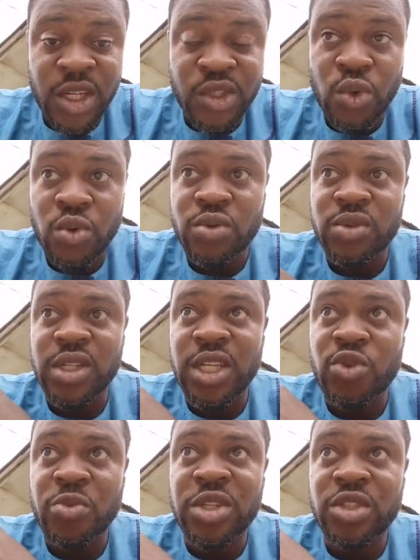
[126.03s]
So the
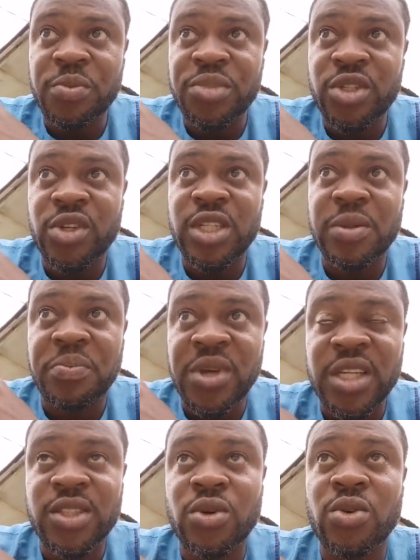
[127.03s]
incubation period
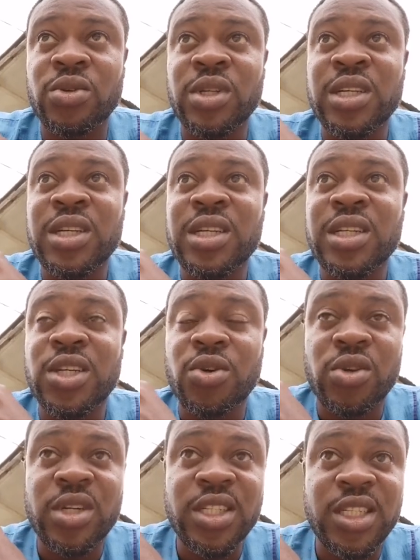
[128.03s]
depends on the
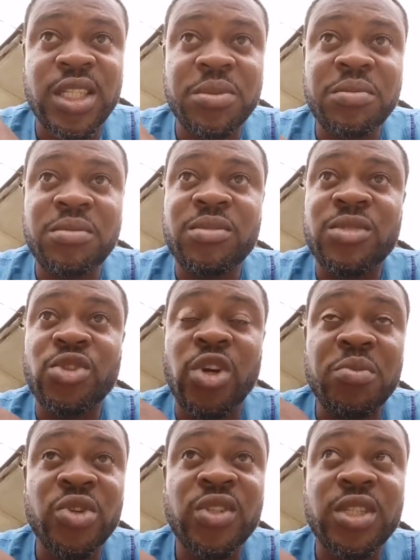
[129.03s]
organism,
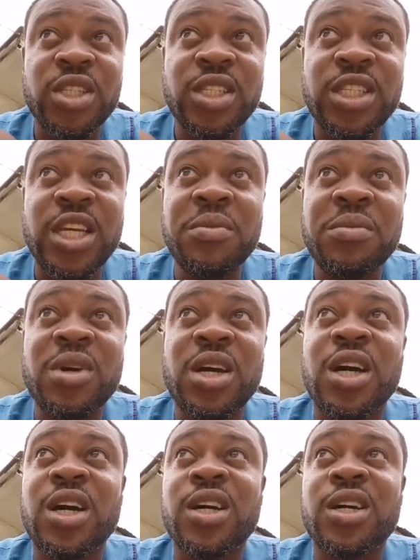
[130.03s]
your immune system,
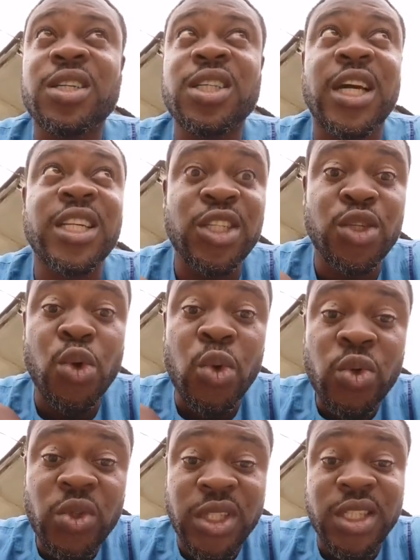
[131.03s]

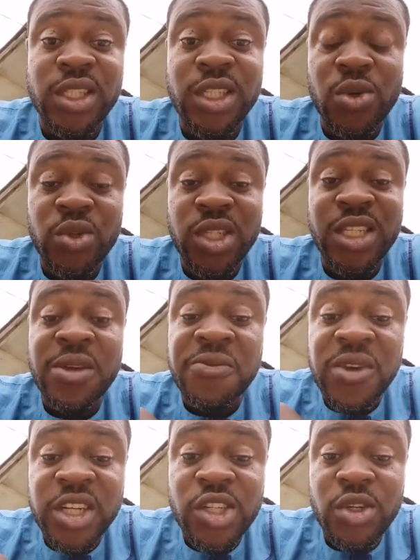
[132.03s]
the
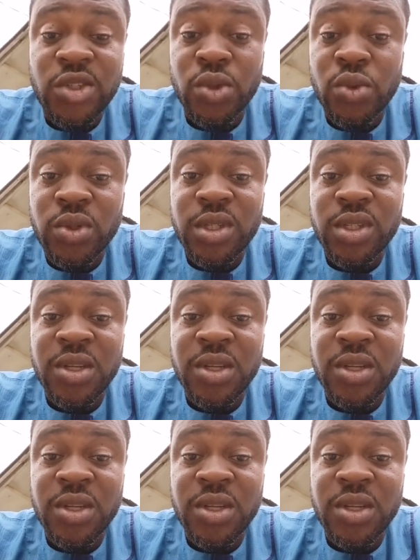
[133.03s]
infectious dose.